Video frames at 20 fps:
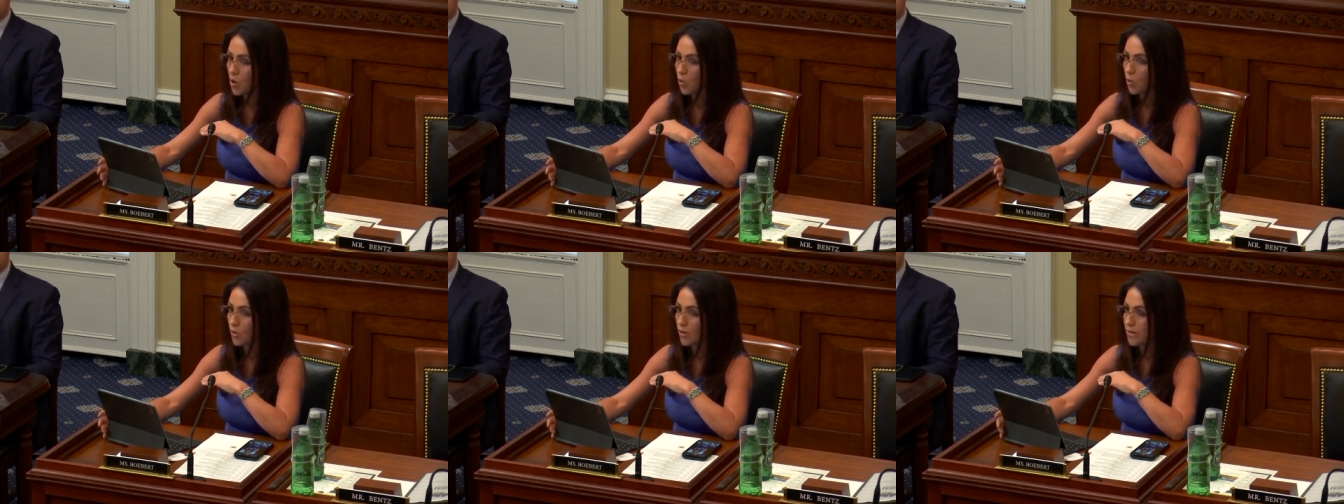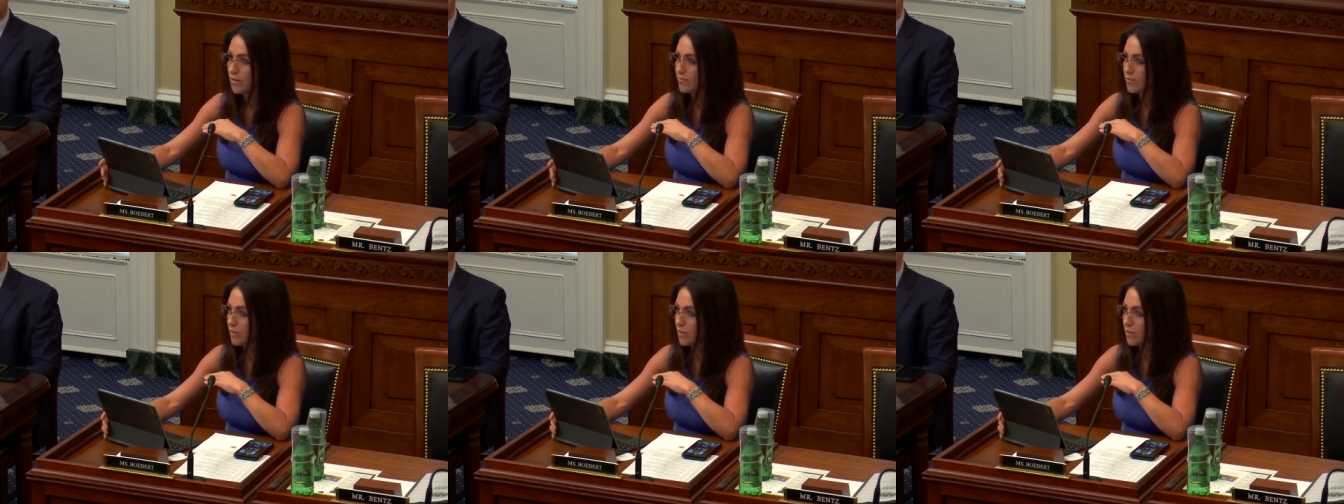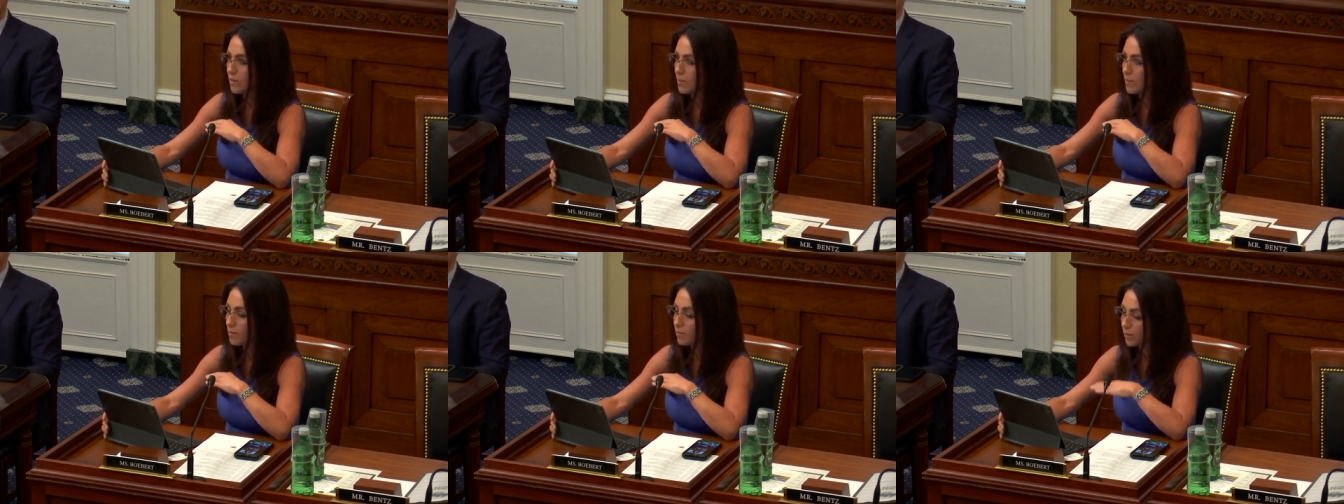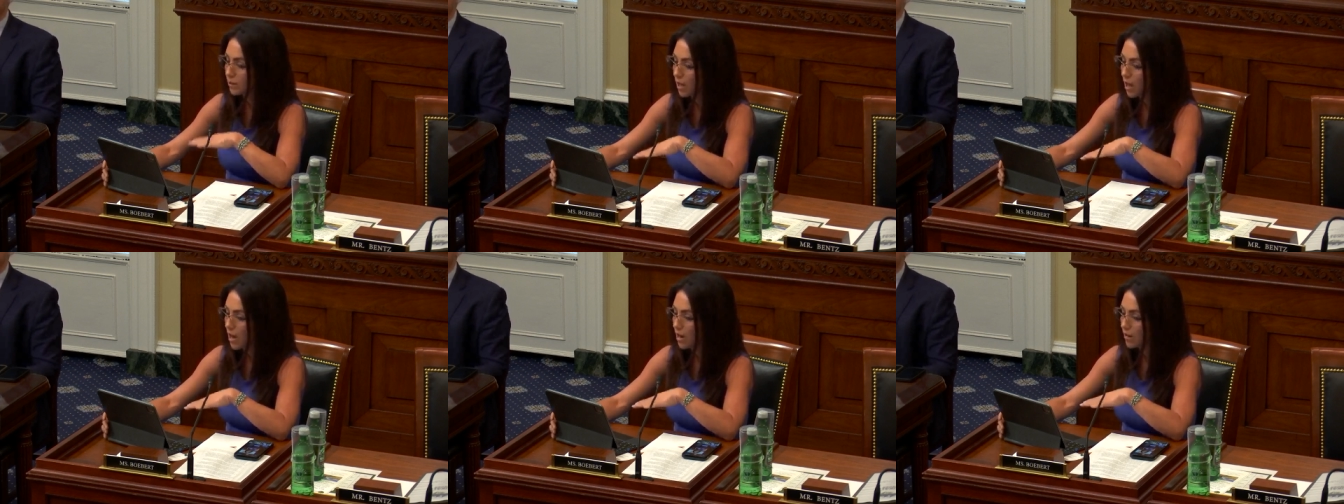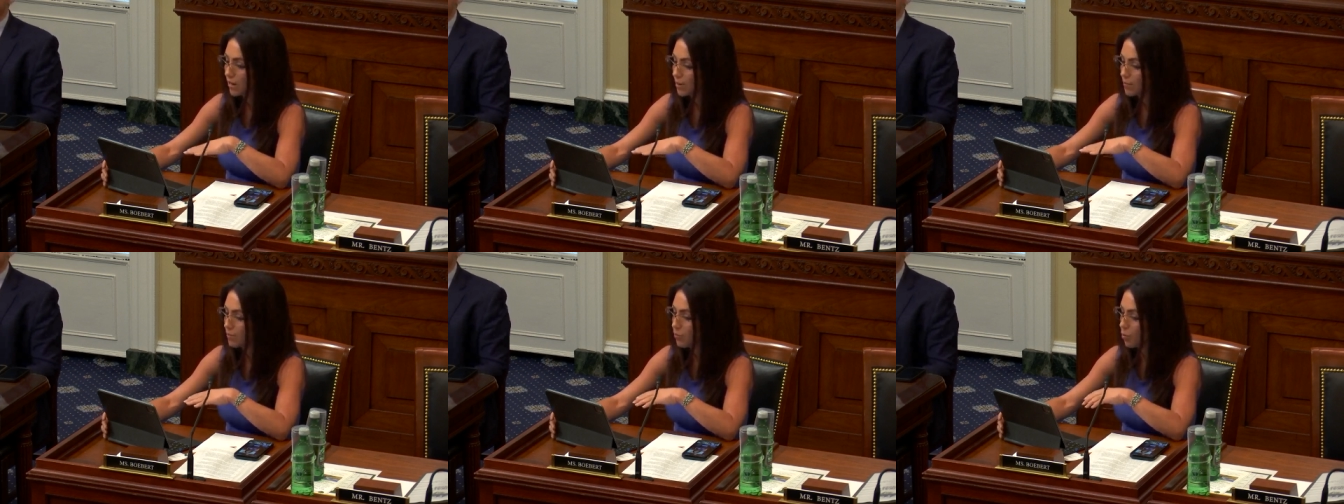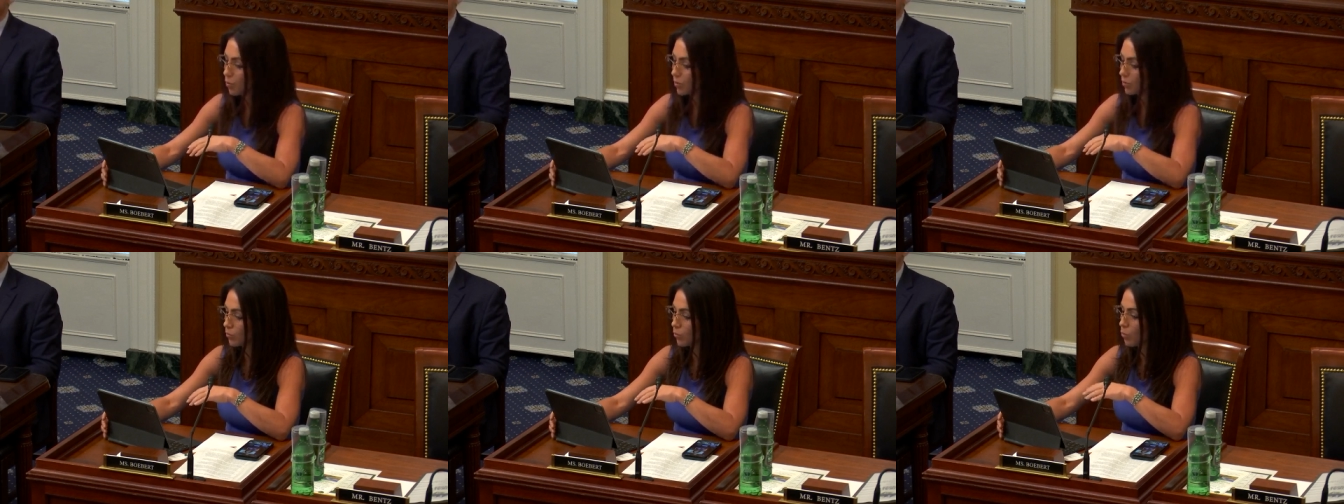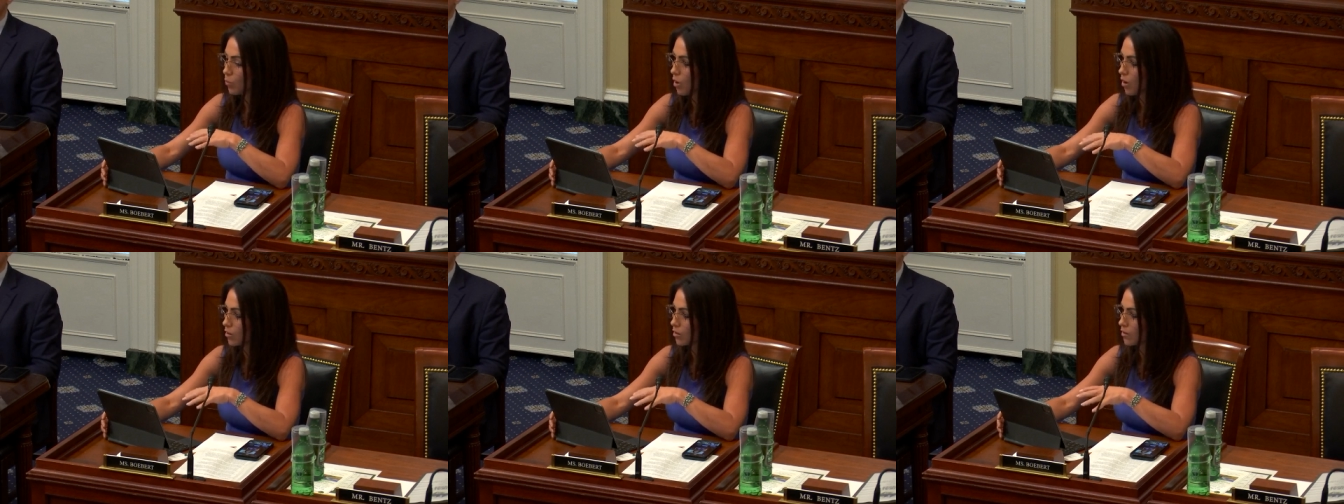or even block
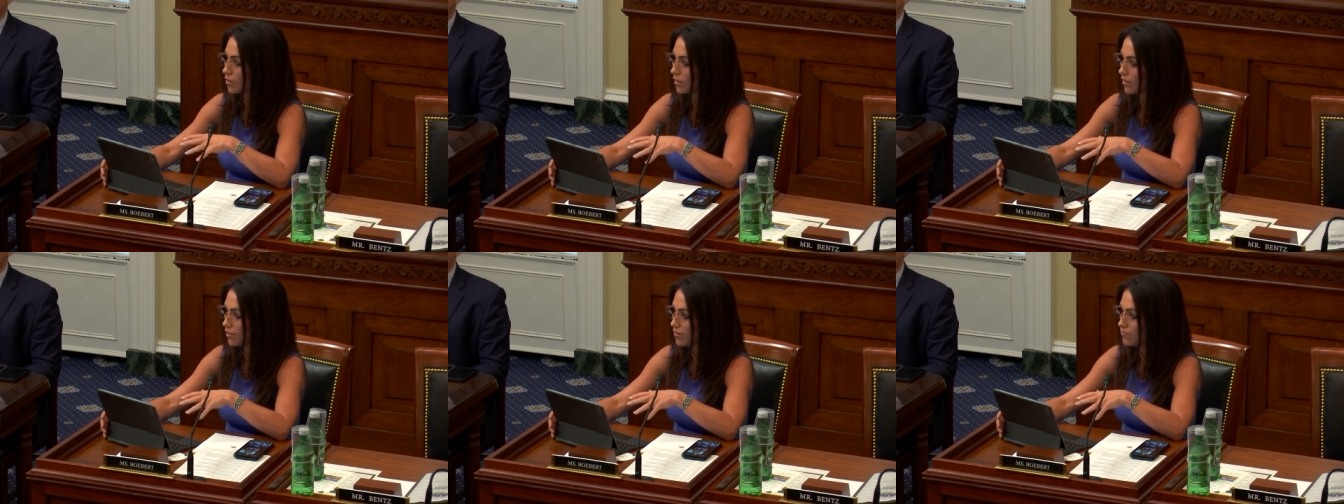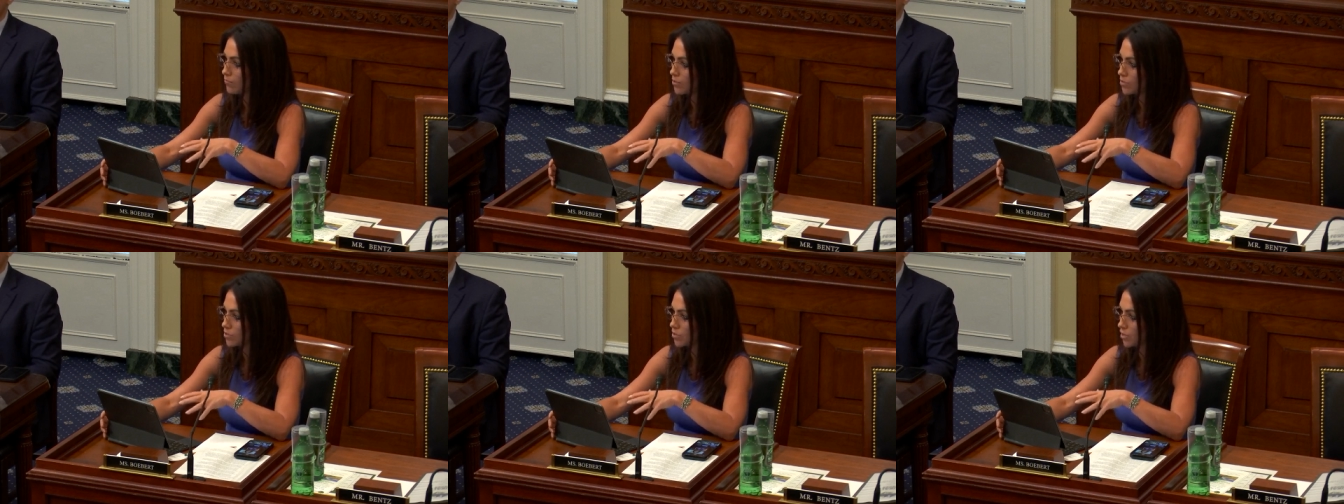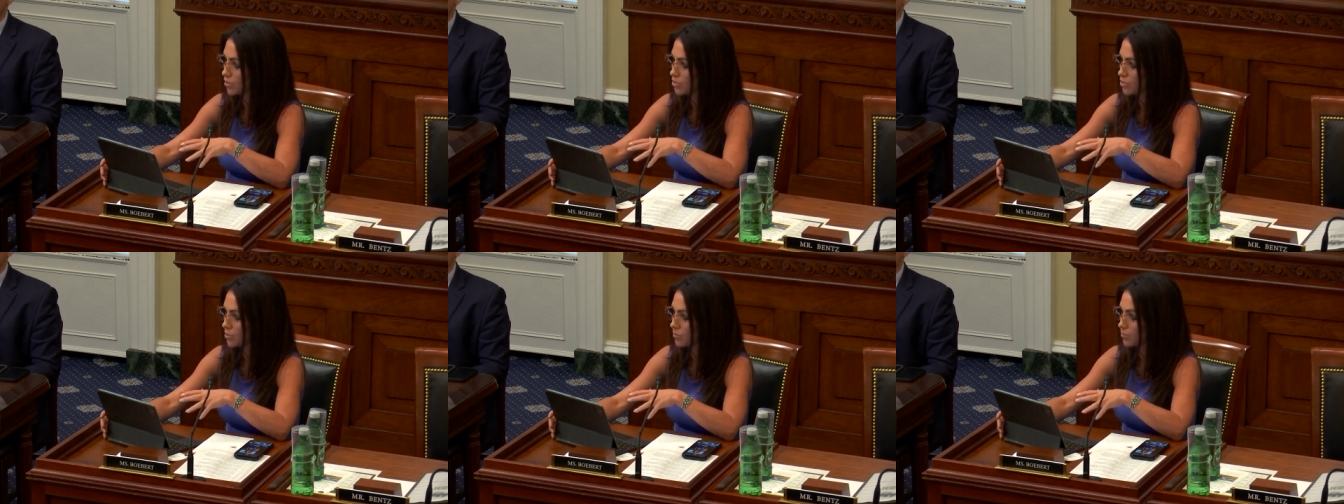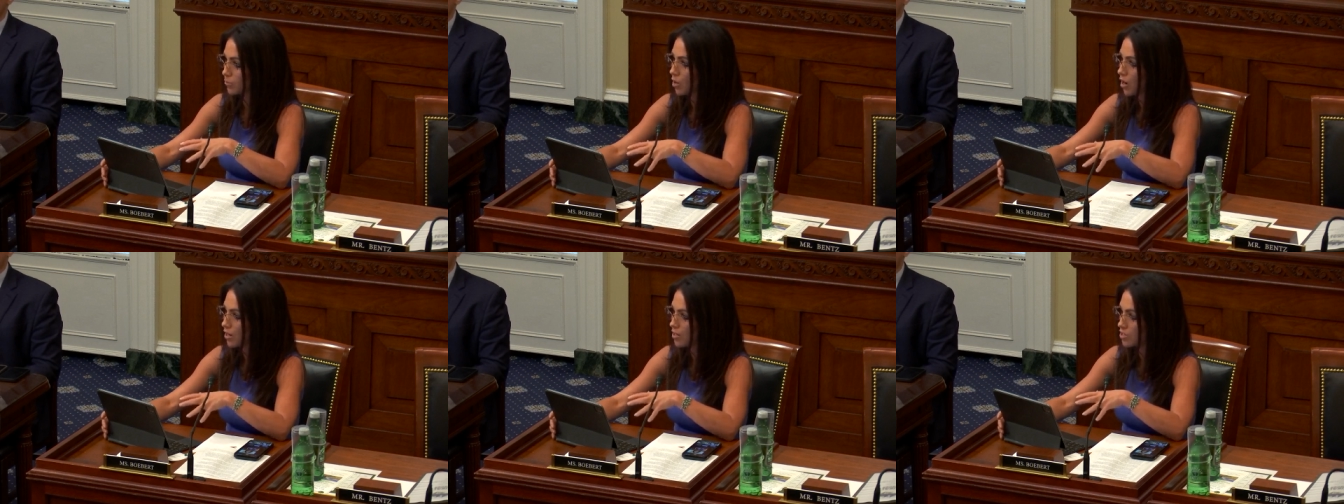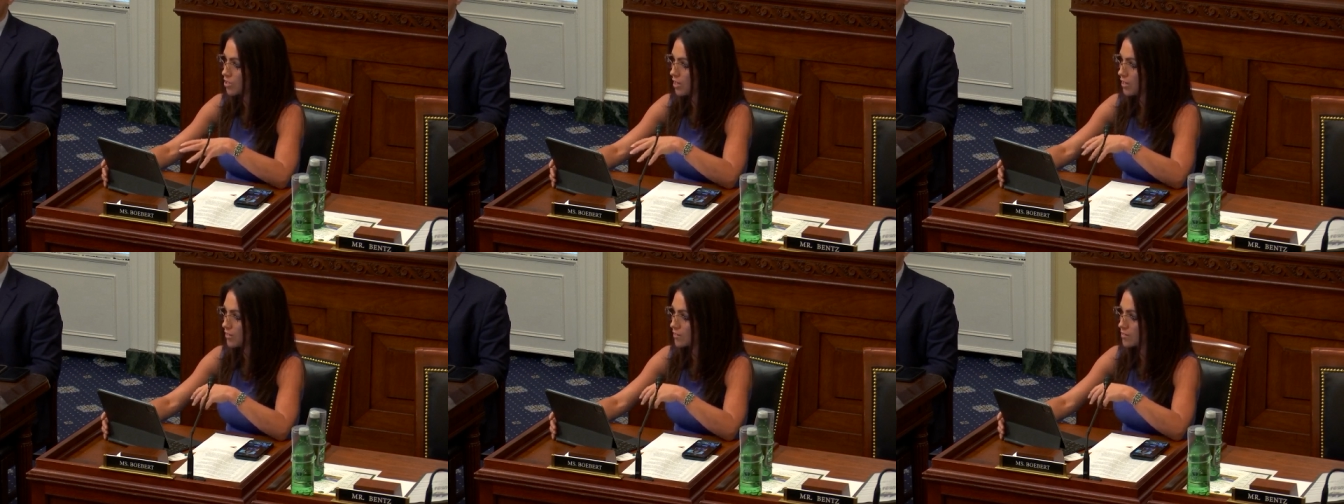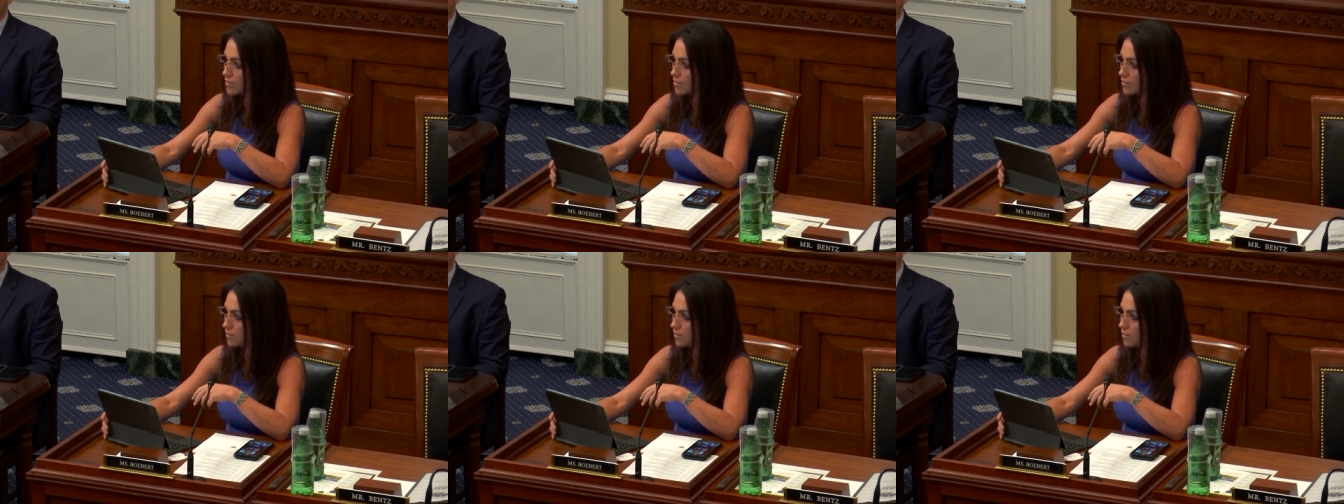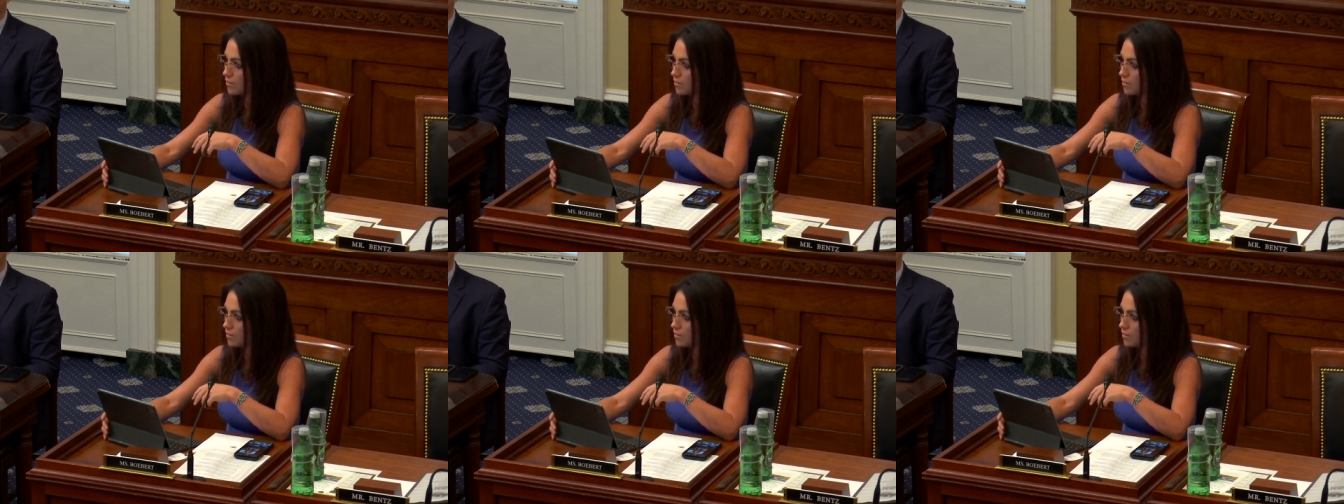important water and infrastructure projects?